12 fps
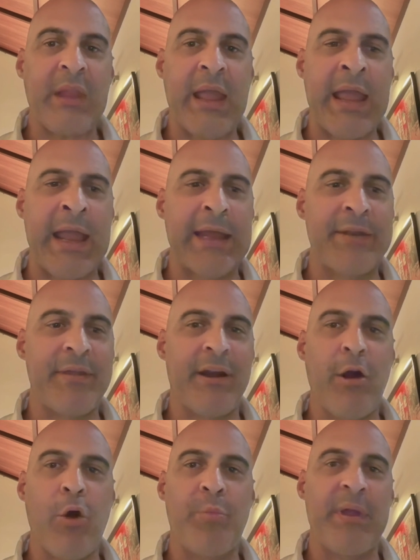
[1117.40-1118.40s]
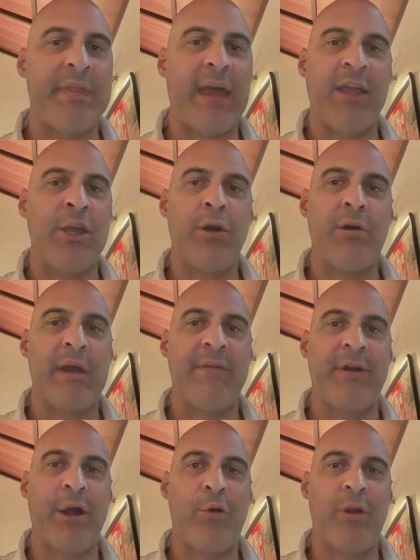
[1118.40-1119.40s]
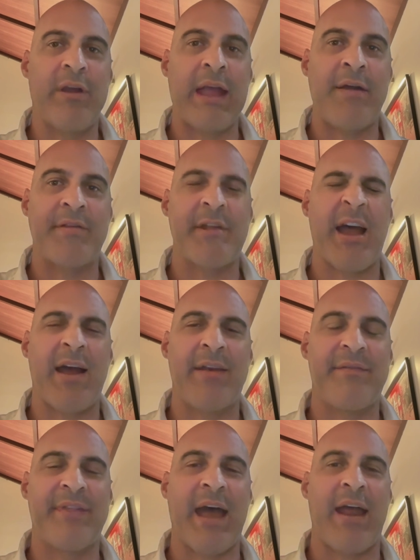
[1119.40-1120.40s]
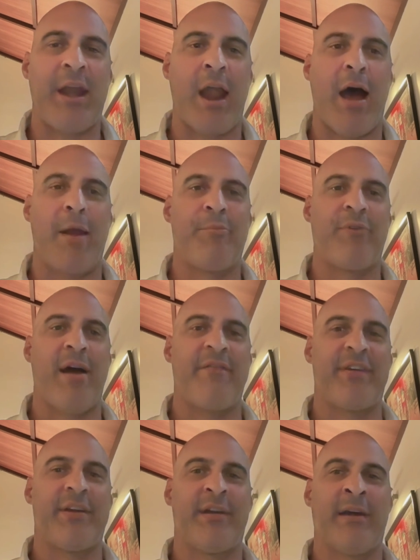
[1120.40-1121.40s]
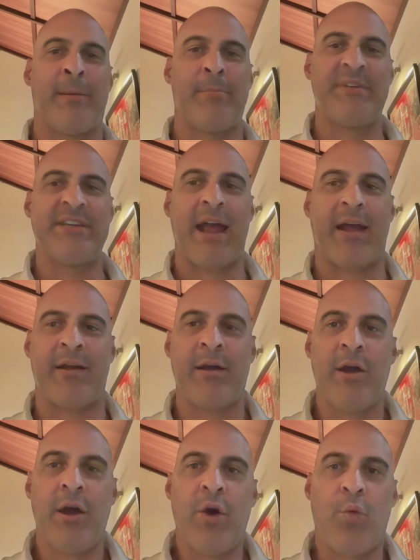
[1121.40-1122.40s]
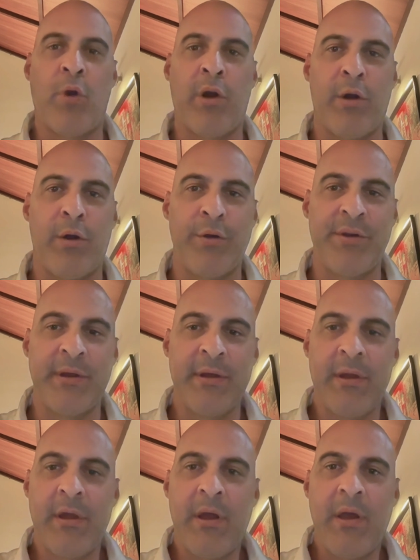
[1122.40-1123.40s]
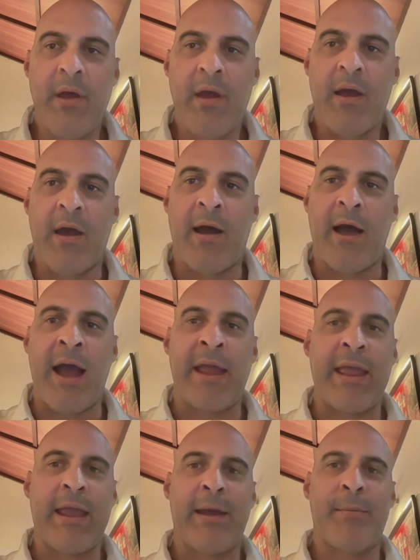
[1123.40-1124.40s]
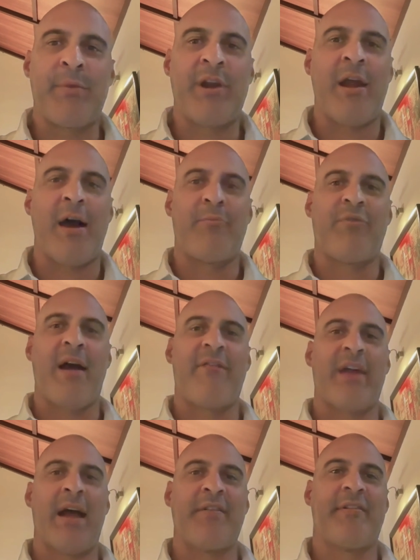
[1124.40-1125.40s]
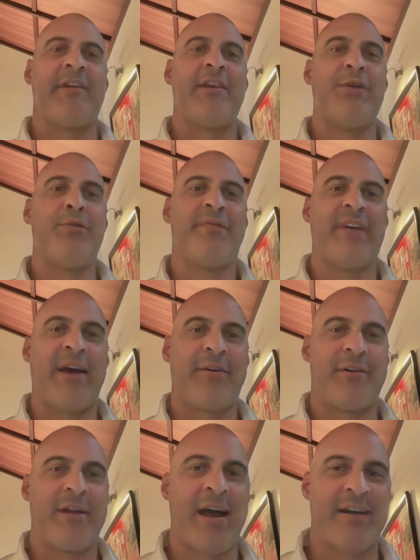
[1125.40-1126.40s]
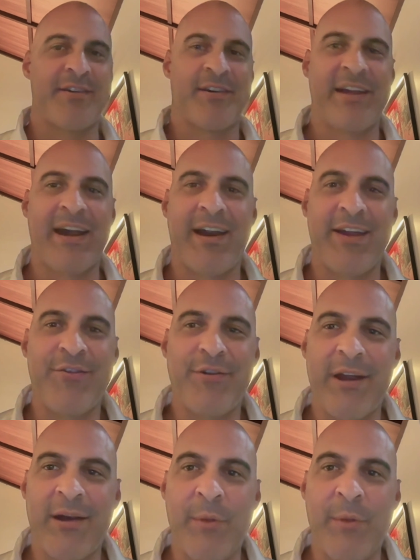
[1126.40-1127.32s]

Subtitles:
And they're hoping that you don't ever go look outside of that nonprofit tech world. I am Nonprofit ICU founder, Dr. Kerry Kriger.